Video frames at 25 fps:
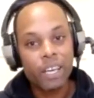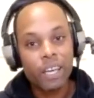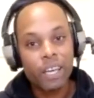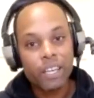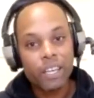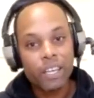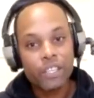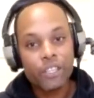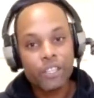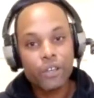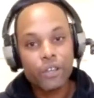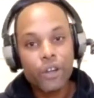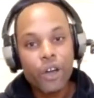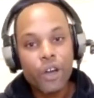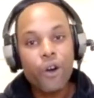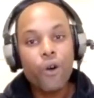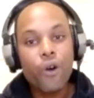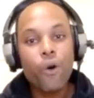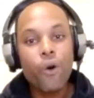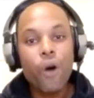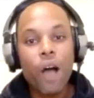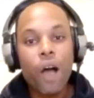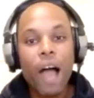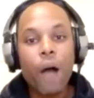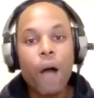
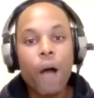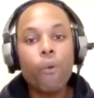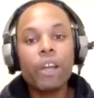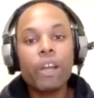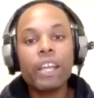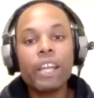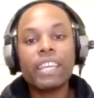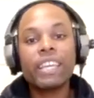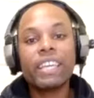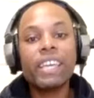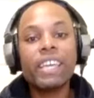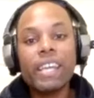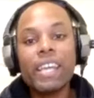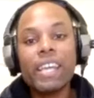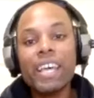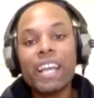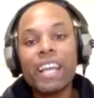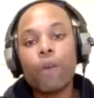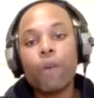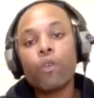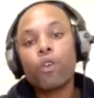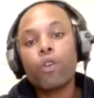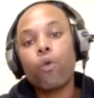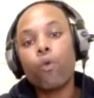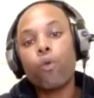I want to get in.
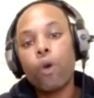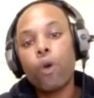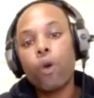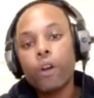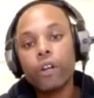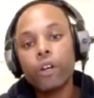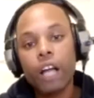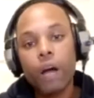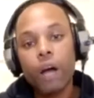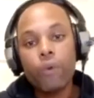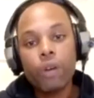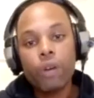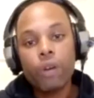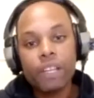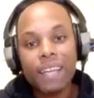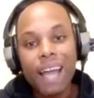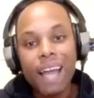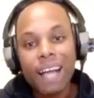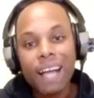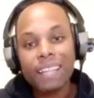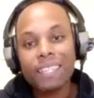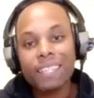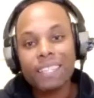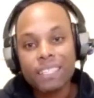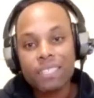I want to work. I want to
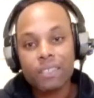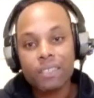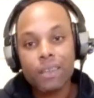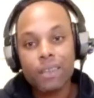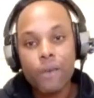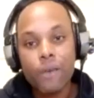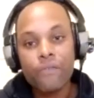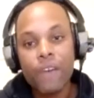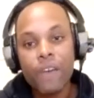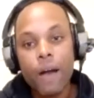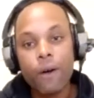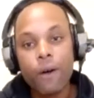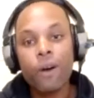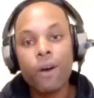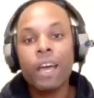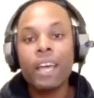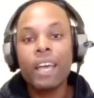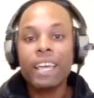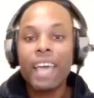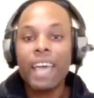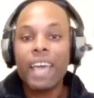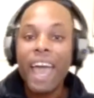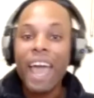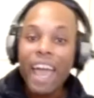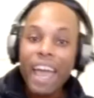knock this stuff out.
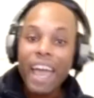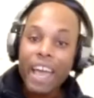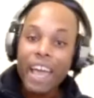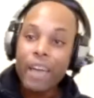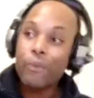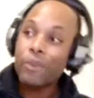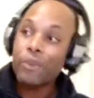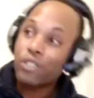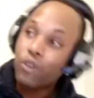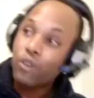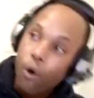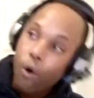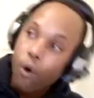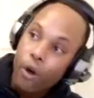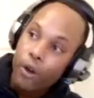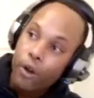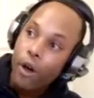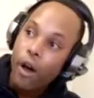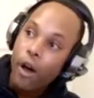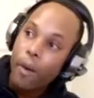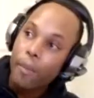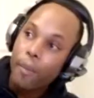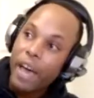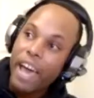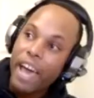Hey, what's going
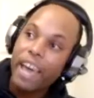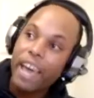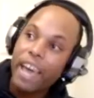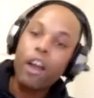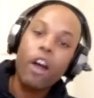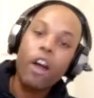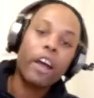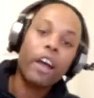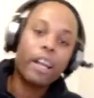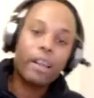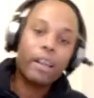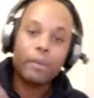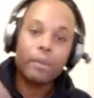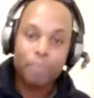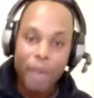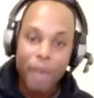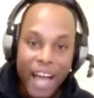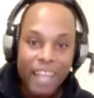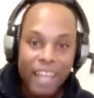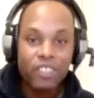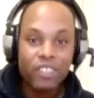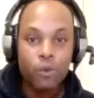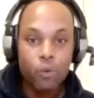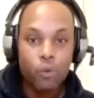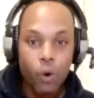on, man? All right,
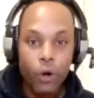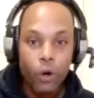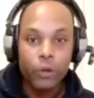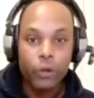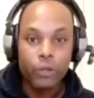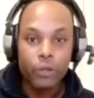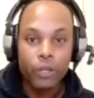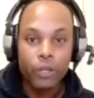back to work.